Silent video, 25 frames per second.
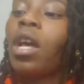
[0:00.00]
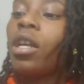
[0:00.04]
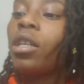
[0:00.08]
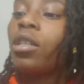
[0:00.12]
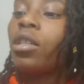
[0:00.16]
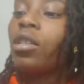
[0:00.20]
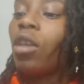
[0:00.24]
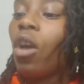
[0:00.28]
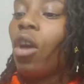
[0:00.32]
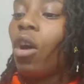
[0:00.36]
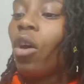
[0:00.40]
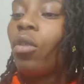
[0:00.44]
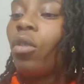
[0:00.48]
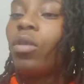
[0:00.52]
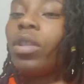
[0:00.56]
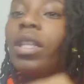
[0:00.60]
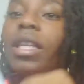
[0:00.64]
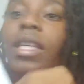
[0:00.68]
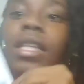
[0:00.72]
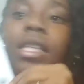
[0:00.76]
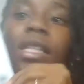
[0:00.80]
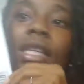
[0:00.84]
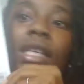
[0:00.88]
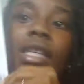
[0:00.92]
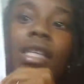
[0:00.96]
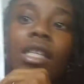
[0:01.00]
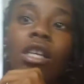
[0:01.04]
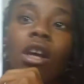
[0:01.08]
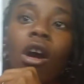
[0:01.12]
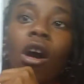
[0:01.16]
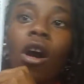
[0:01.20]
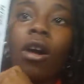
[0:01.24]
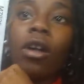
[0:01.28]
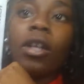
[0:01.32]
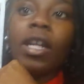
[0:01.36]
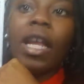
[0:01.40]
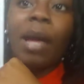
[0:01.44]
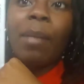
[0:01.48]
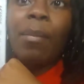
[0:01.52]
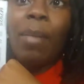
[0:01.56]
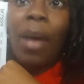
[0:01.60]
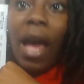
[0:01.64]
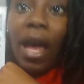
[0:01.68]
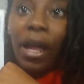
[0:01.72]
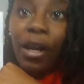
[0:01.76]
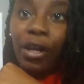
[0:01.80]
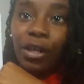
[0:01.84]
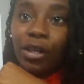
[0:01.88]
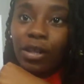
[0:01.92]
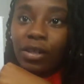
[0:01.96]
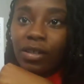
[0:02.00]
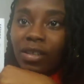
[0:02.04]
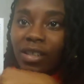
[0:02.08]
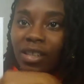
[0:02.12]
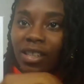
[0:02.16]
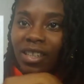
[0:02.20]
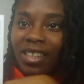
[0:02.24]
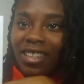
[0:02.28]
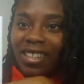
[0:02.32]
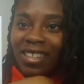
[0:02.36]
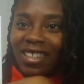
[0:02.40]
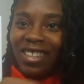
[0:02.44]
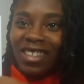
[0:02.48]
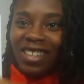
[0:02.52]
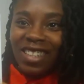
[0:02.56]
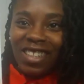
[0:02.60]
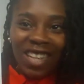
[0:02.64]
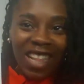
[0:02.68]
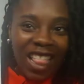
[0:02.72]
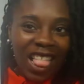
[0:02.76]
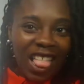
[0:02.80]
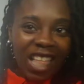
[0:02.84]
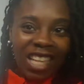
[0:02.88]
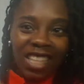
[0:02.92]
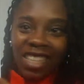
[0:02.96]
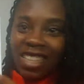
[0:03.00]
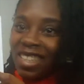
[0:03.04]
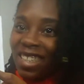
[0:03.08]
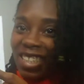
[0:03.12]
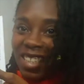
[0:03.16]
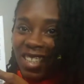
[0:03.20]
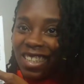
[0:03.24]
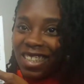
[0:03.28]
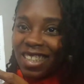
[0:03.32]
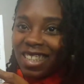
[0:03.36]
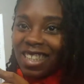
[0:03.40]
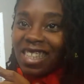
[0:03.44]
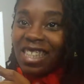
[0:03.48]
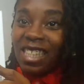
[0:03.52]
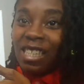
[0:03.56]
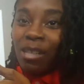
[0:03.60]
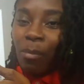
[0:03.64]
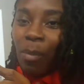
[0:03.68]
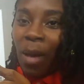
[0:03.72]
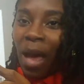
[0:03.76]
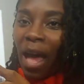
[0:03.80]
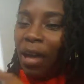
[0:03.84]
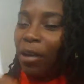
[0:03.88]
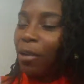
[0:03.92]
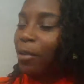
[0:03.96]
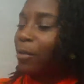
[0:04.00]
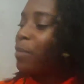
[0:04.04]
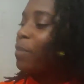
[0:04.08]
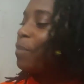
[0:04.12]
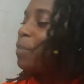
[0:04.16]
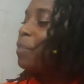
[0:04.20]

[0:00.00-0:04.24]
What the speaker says: So this is called a pattern. This is a pattern.